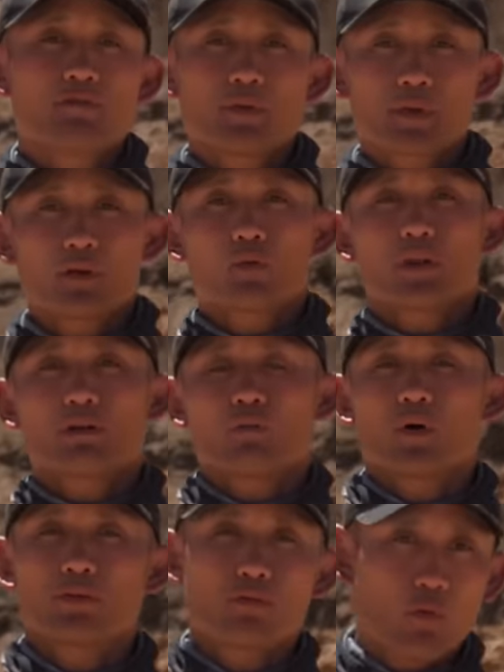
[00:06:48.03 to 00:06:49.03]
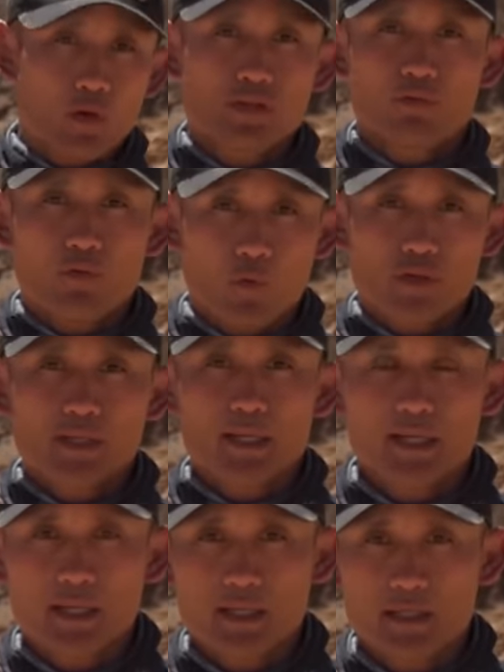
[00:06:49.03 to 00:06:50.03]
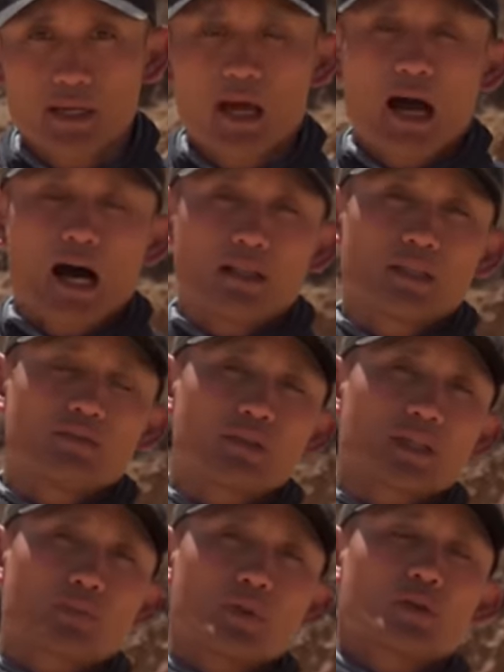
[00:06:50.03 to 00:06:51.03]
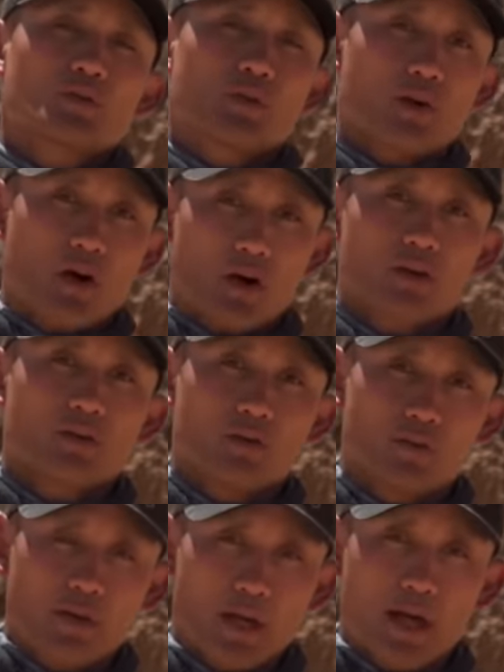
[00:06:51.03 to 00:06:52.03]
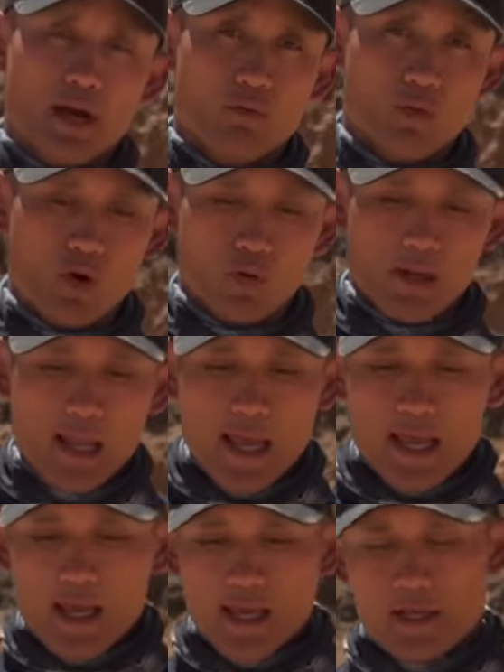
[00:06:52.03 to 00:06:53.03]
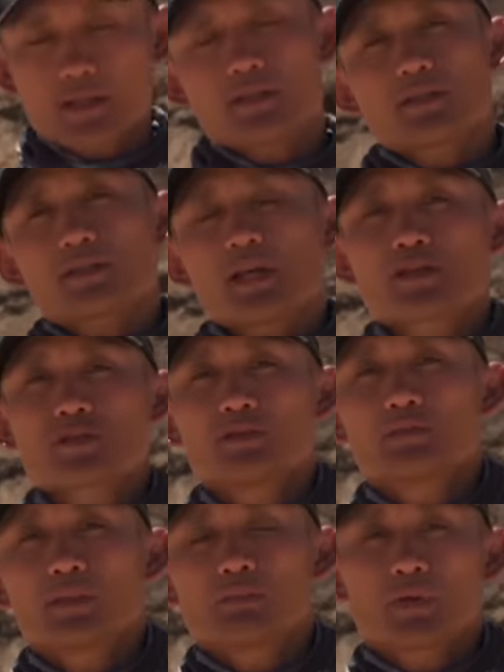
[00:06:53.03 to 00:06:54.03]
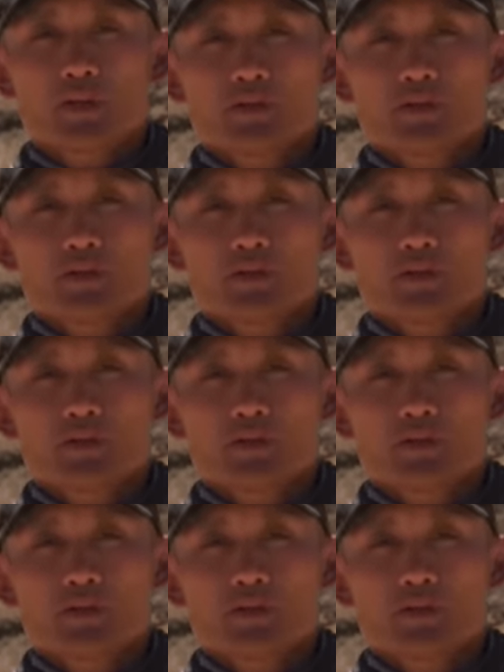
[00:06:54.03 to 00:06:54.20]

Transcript: familiar with what force on force is, I'll leave a link below to an article that I wrote. It is essentially putting